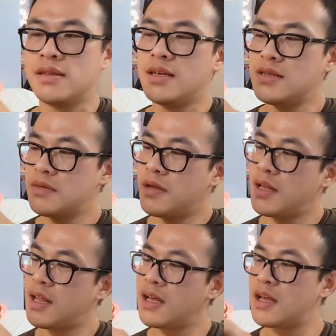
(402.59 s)
this is
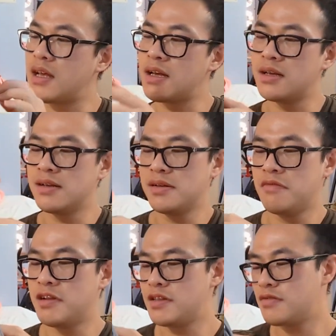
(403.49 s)
probably like a
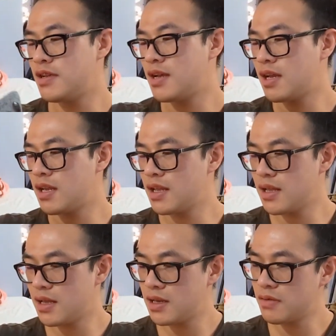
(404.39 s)
wintry kind
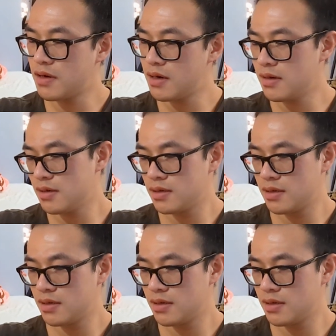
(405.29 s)
of underwear.